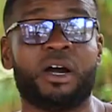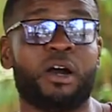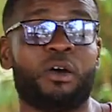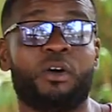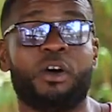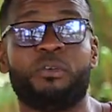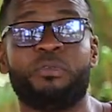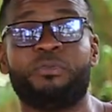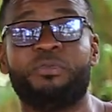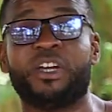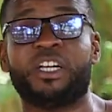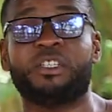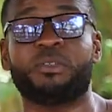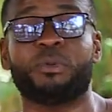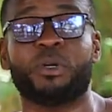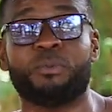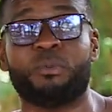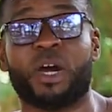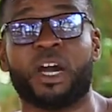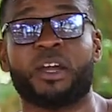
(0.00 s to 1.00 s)
our
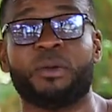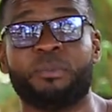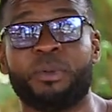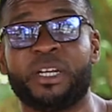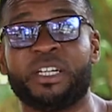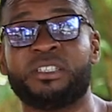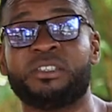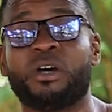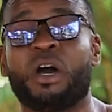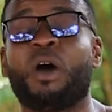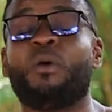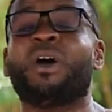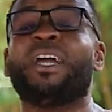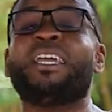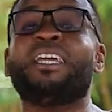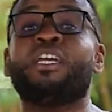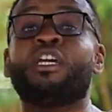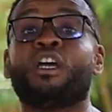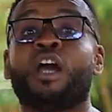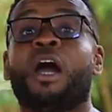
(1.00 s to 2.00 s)
Facebook Marketplace, our
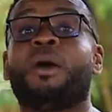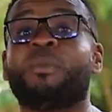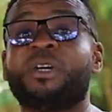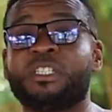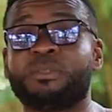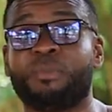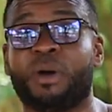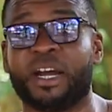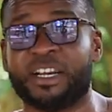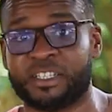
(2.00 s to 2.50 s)
e-commerce